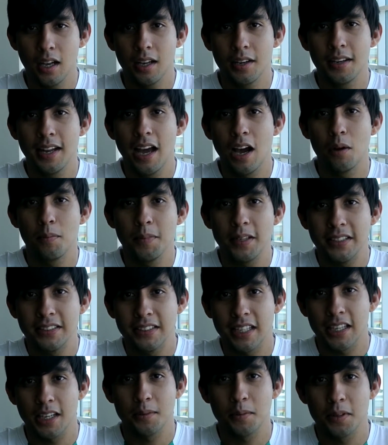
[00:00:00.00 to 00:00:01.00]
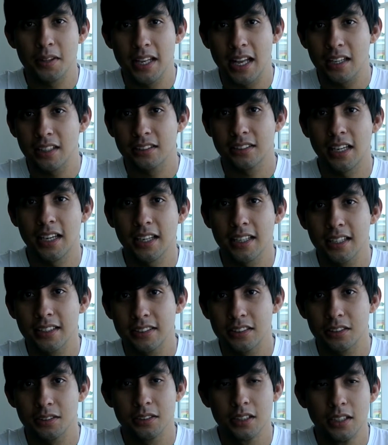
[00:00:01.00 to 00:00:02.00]
Now me signing with Dallas Sidekicks
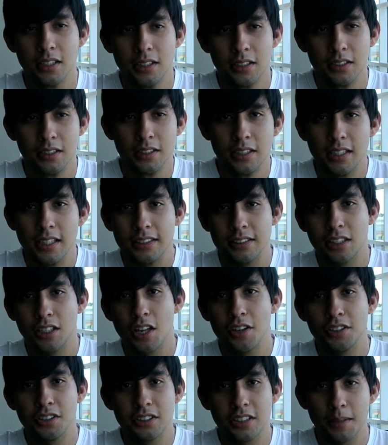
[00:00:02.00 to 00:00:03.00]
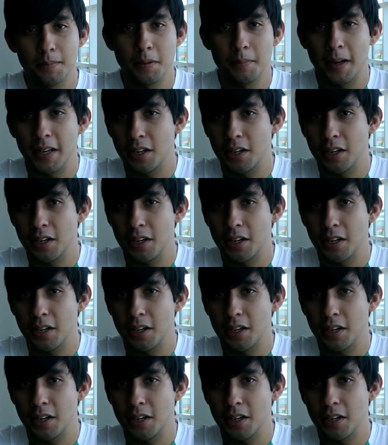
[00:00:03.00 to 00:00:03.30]
is another step in my